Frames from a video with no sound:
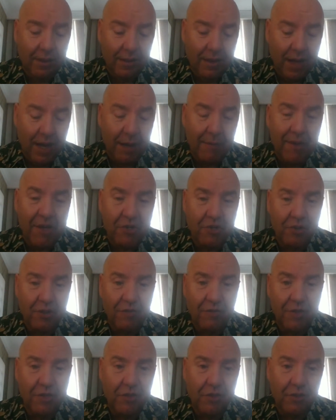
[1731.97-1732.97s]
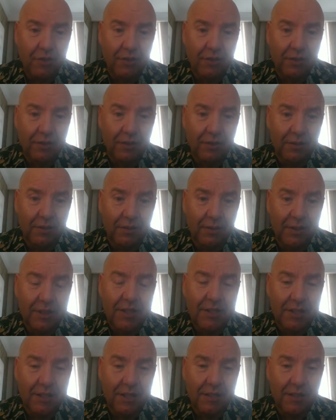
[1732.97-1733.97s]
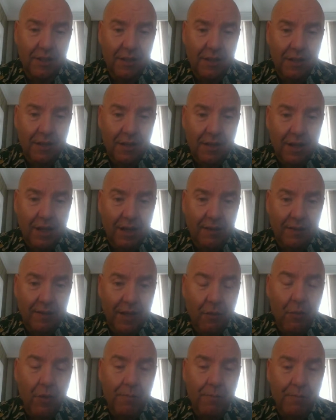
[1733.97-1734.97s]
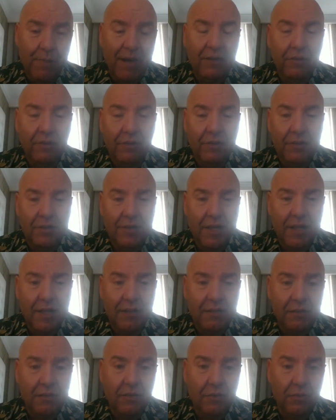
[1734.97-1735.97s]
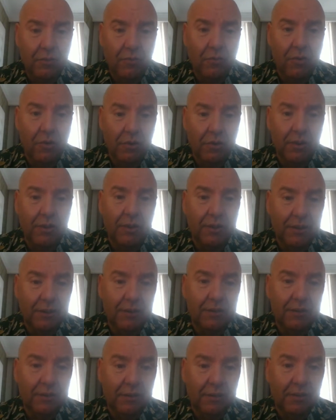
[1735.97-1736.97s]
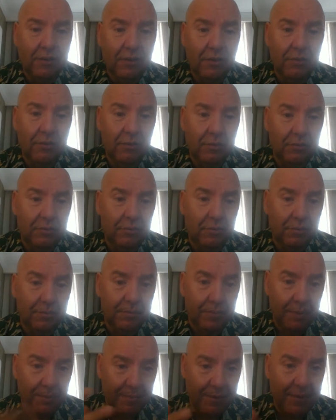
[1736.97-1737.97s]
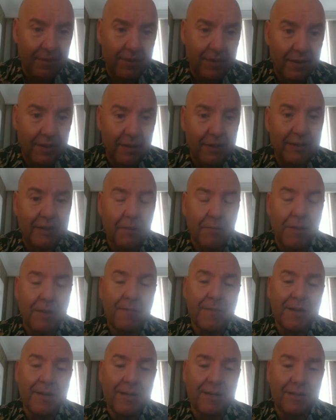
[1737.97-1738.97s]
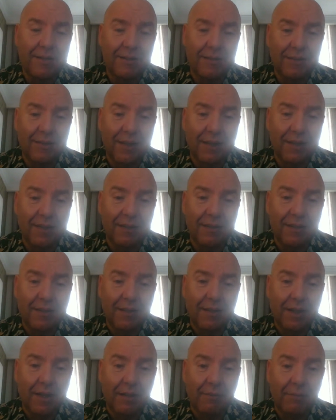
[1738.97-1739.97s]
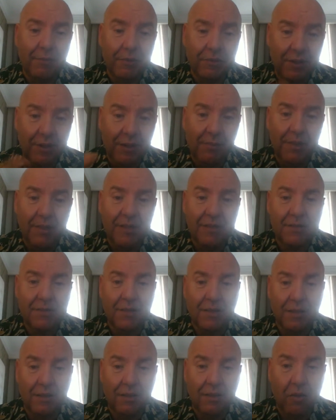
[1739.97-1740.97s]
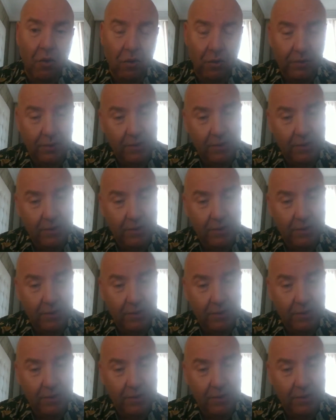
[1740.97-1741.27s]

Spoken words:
animation division in Disney, and they went back to the States to work to prepare the Little Mermaid and Beauty and the Beast and all